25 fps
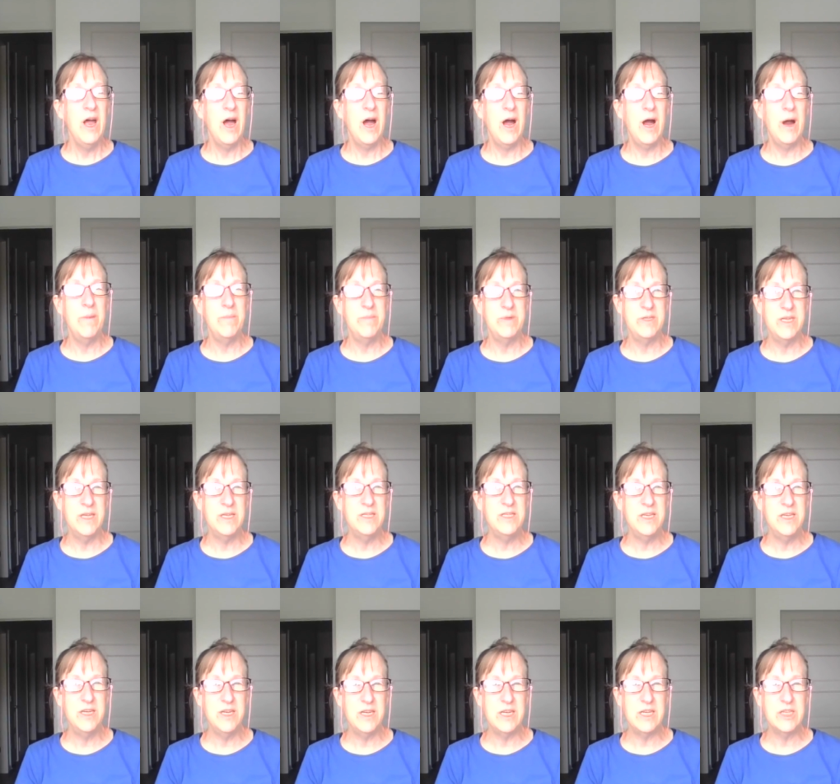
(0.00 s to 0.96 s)
um,
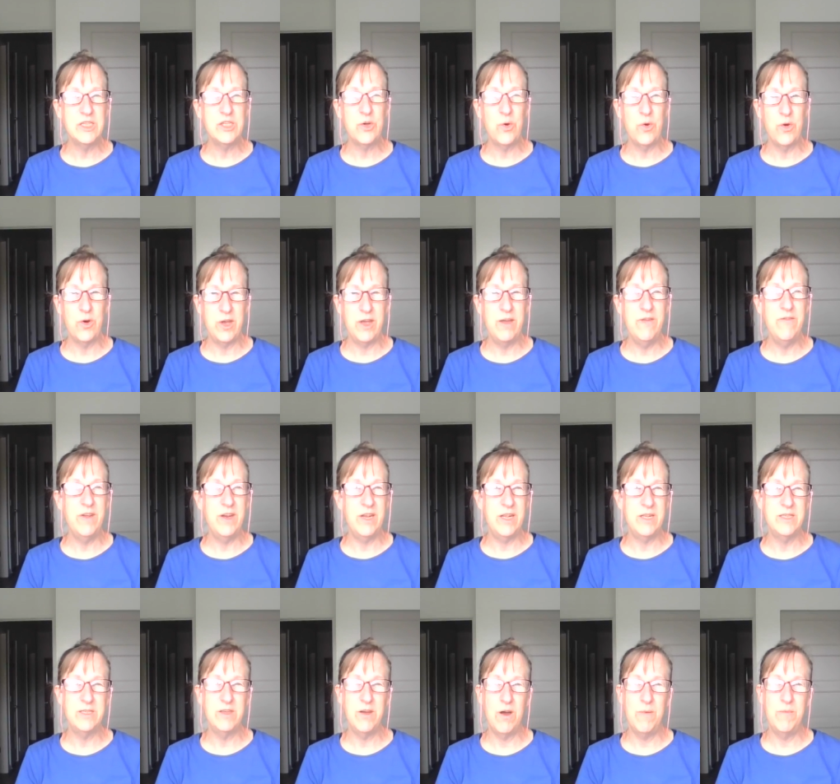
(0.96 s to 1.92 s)
dizziness, or even
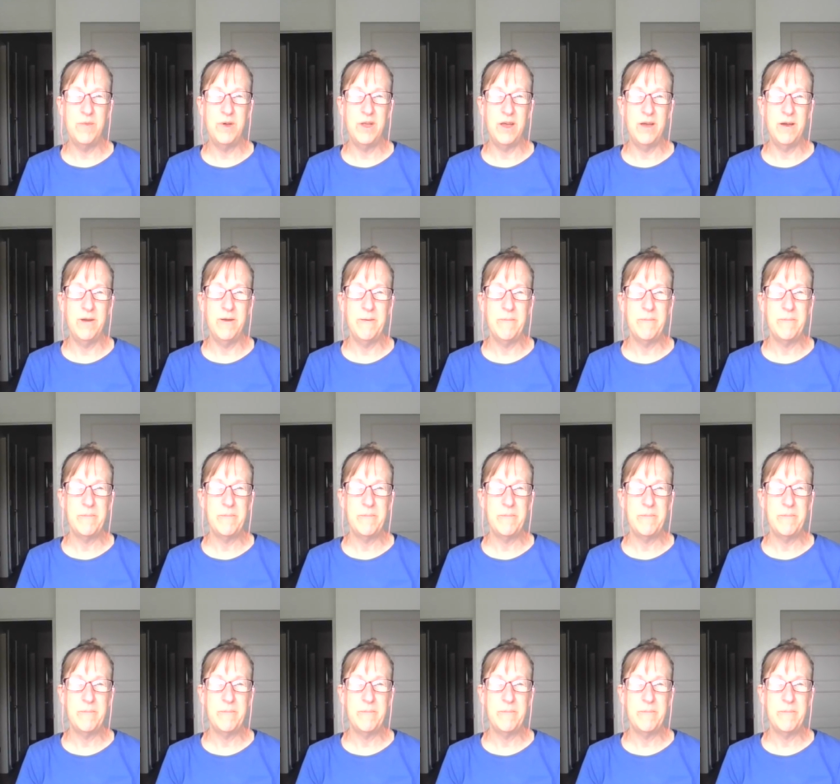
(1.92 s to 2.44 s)
insomnia.